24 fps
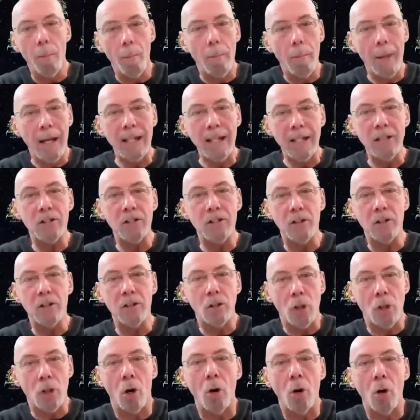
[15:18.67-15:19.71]
makes
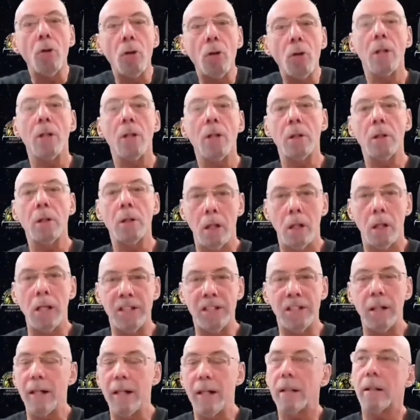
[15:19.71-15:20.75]
Tongan, is
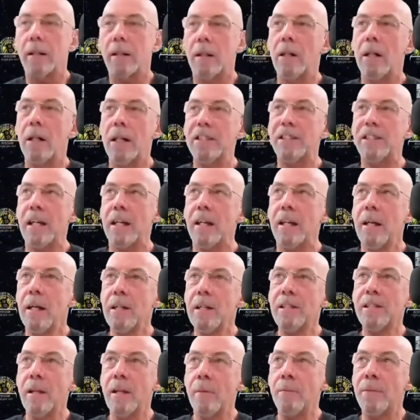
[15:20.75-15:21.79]
there, is there
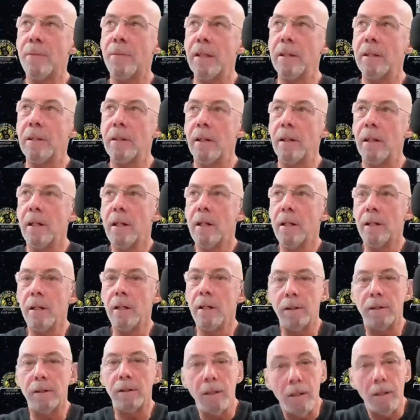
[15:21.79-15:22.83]
something that,
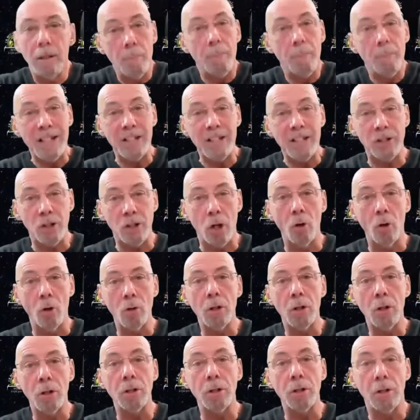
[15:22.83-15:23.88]
that, that makes
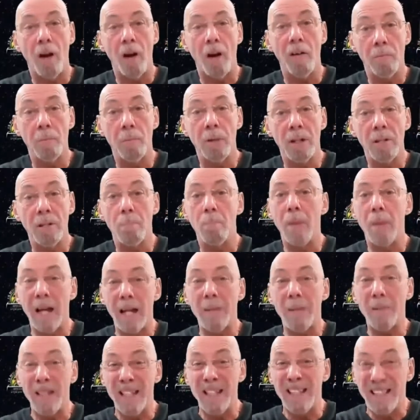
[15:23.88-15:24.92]
Tongan government
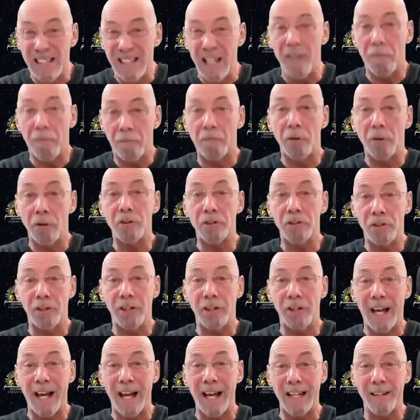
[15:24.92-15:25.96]
maybe different to
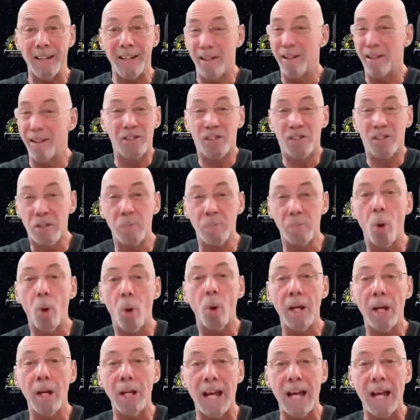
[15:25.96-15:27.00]
that? A
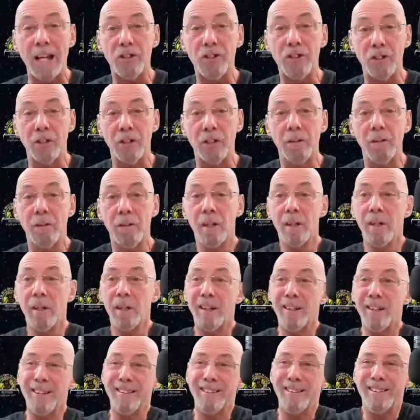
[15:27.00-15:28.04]
smaller nation?
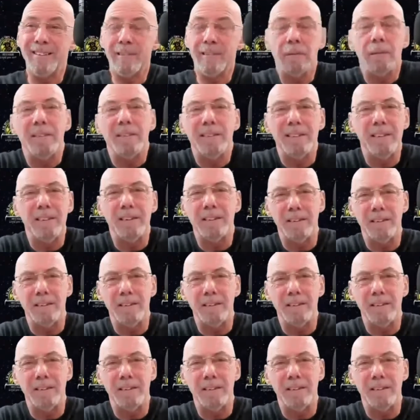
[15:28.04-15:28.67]
Uh, do,